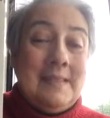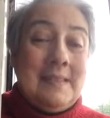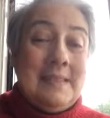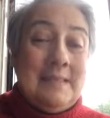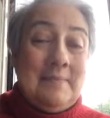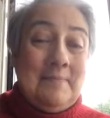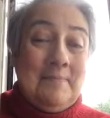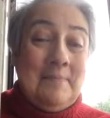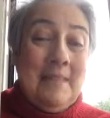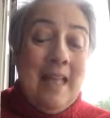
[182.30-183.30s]
See?
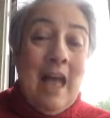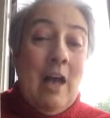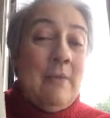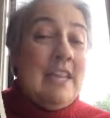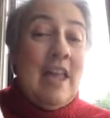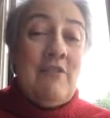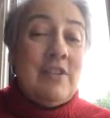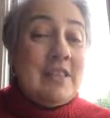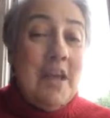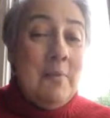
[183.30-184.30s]
I mean,
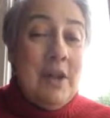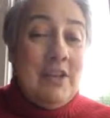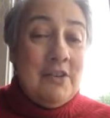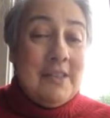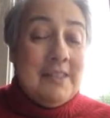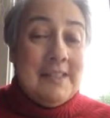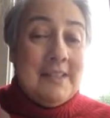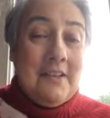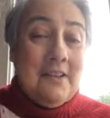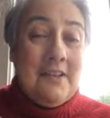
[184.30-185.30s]
every time I look at this
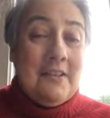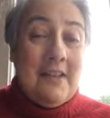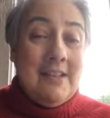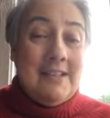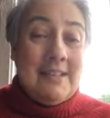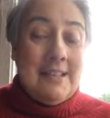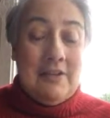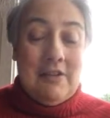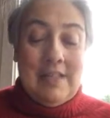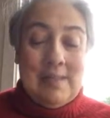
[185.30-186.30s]
card, I see
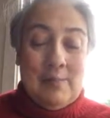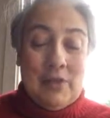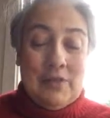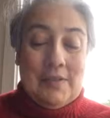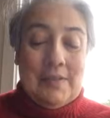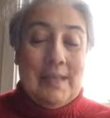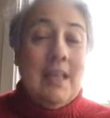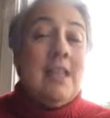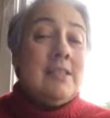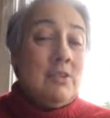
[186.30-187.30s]
grey spots.
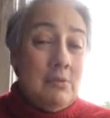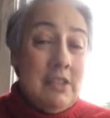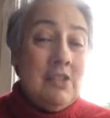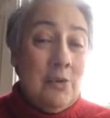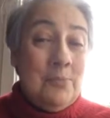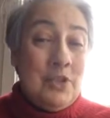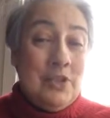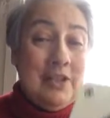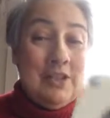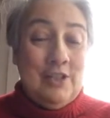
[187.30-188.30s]
So it's an
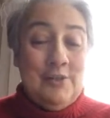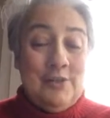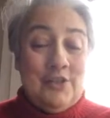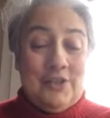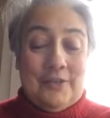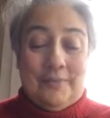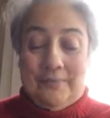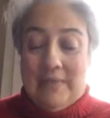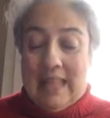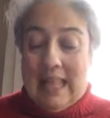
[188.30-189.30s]
optical illusion.
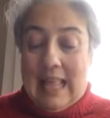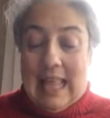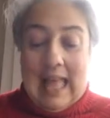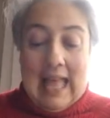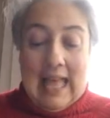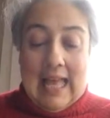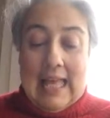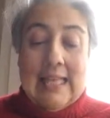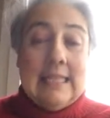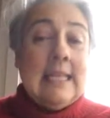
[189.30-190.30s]

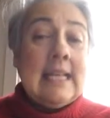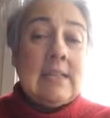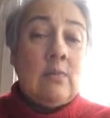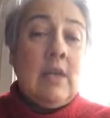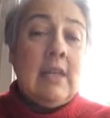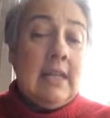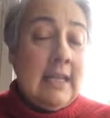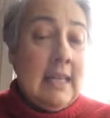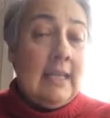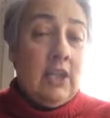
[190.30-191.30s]
And the next one,
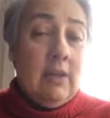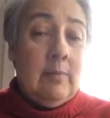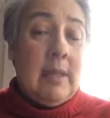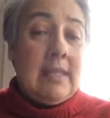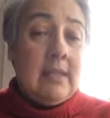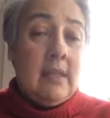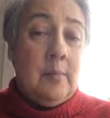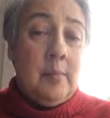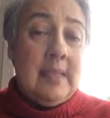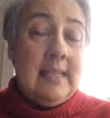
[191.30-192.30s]
again, going back to
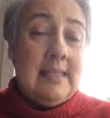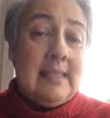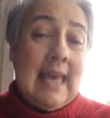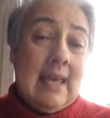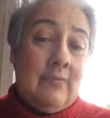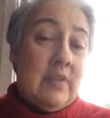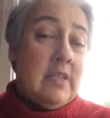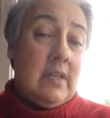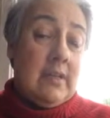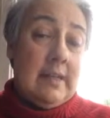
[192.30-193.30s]
companies that
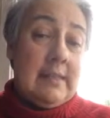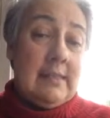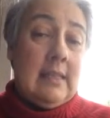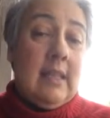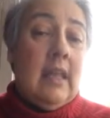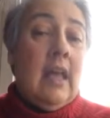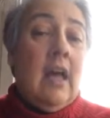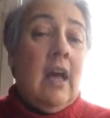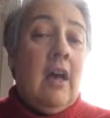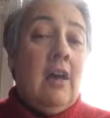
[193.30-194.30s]
advertise.
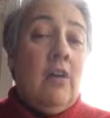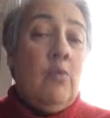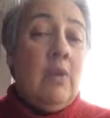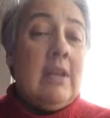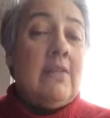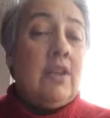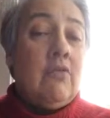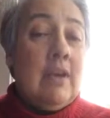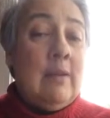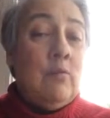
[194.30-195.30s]
One of the
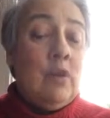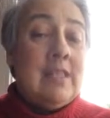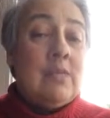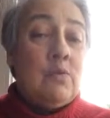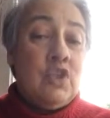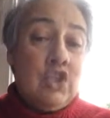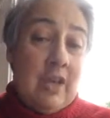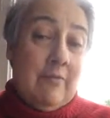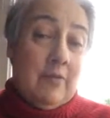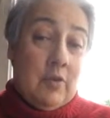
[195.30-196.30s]
great ones was
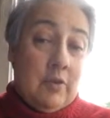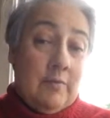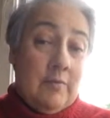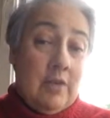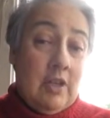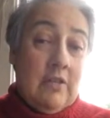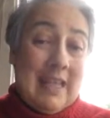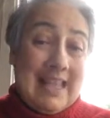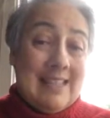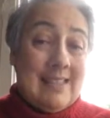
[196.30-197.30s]
Chevron, you know, the
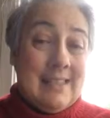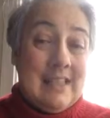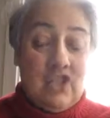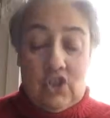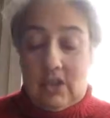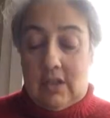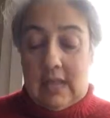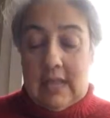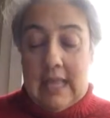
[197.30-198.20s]
gas station.